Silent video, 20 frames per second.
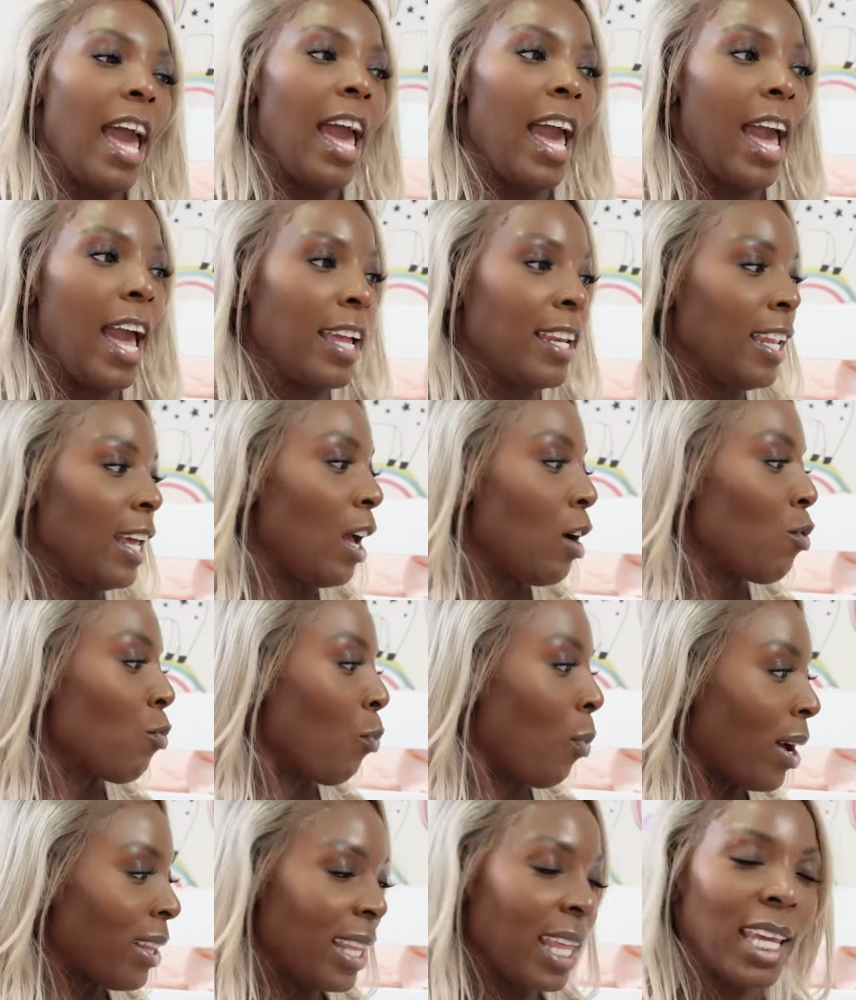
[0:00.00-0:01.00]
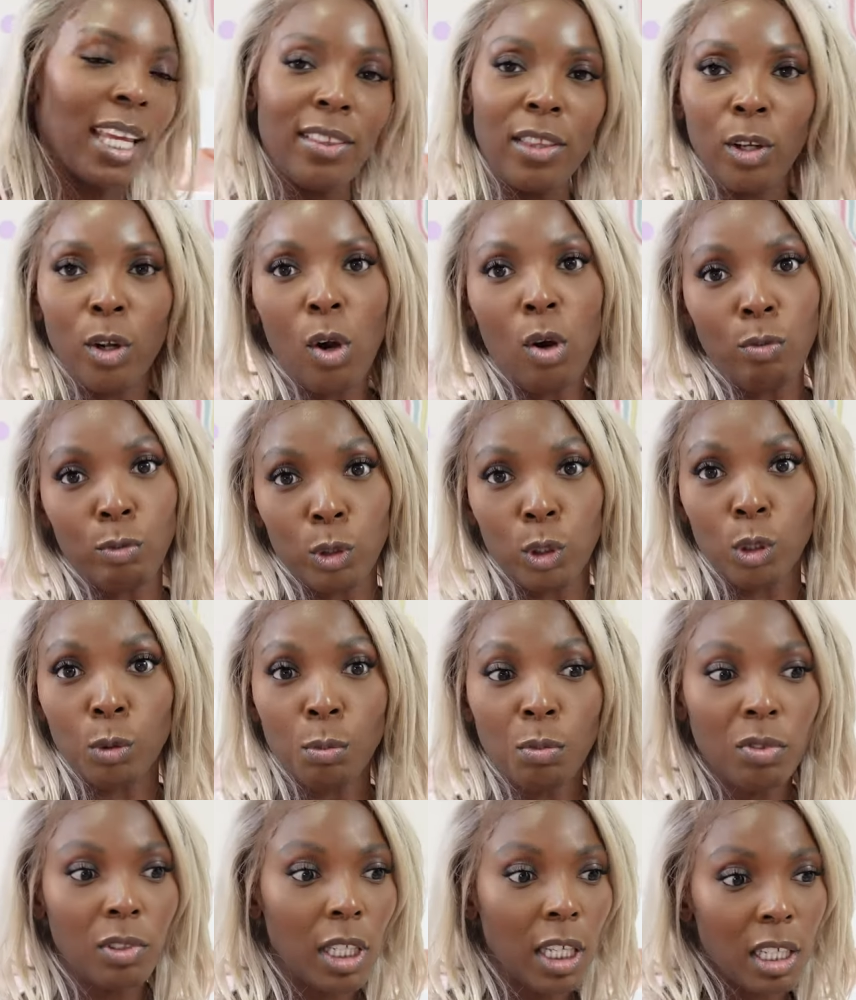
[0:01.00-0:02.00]
And when they get their own
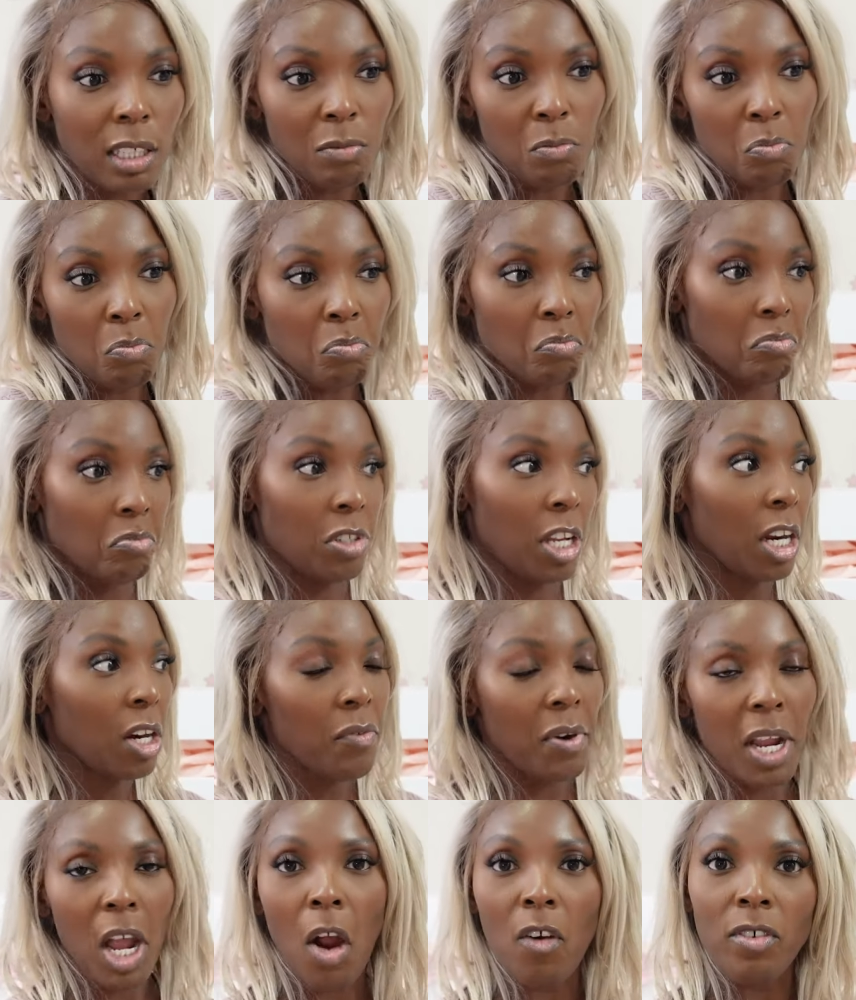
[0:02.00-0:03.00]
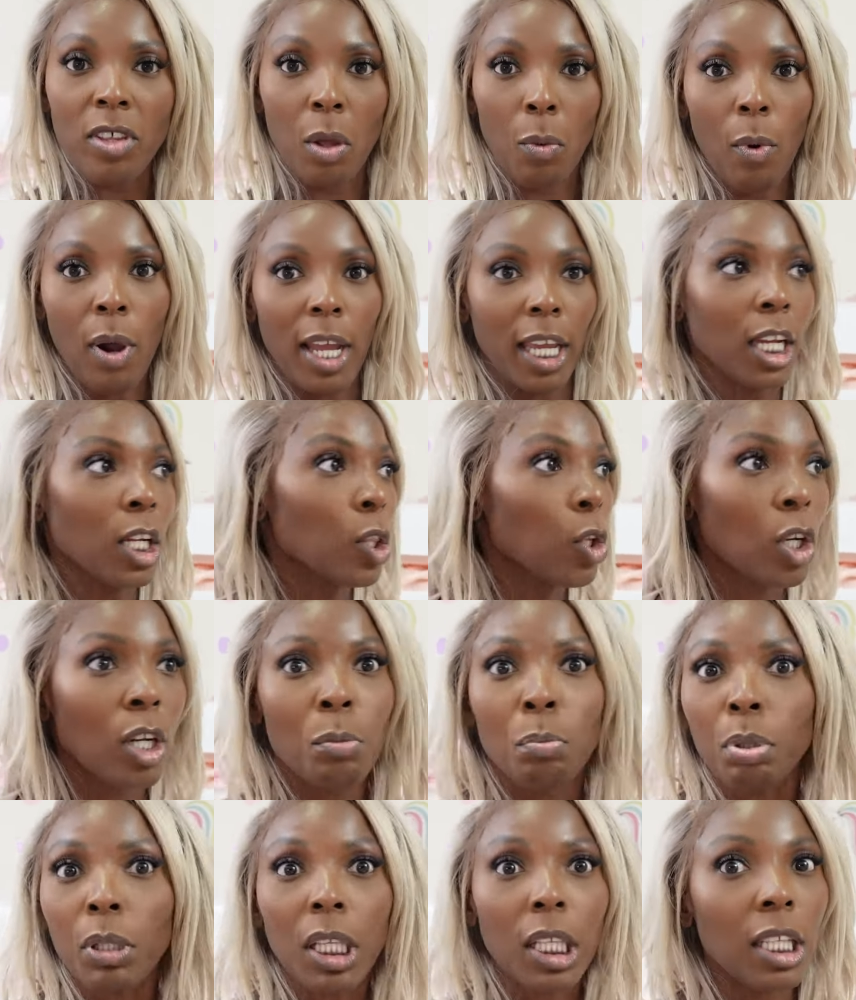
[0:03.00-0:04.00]
rooms, they can decorate however they want. It could look
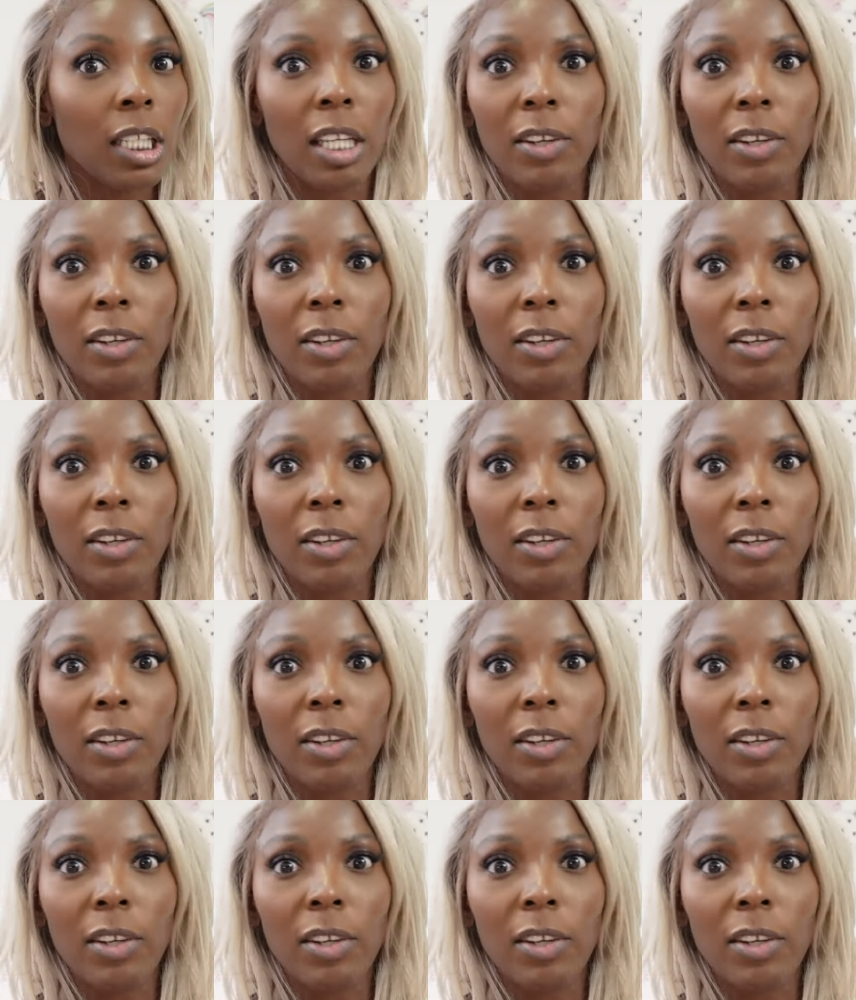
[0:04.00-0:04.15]
completely